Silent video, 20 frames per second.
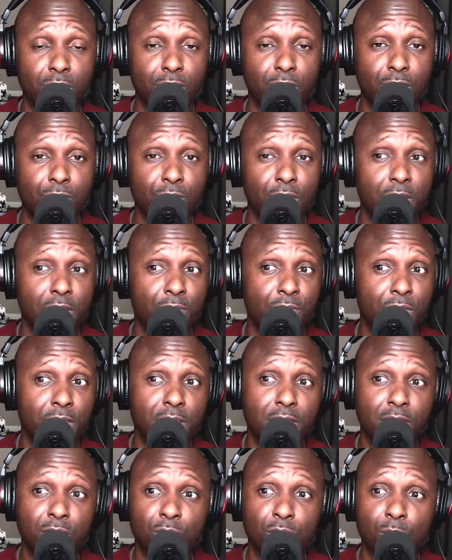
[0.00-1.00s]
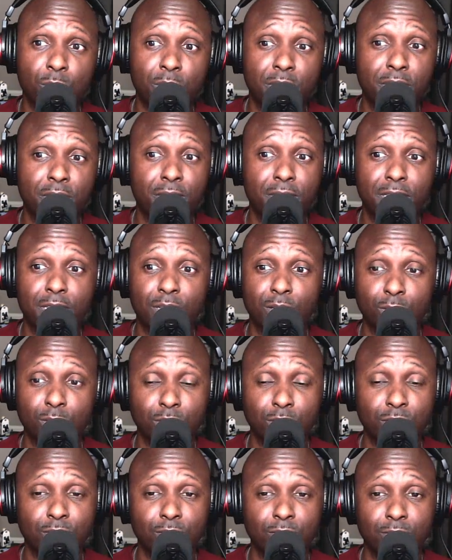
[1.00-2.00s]
If he didn't do anything
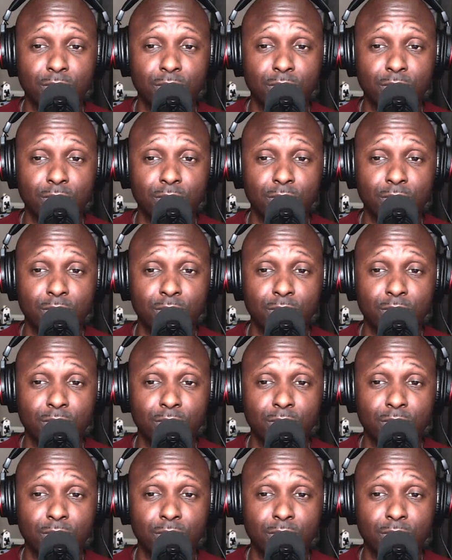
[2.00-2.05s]
else,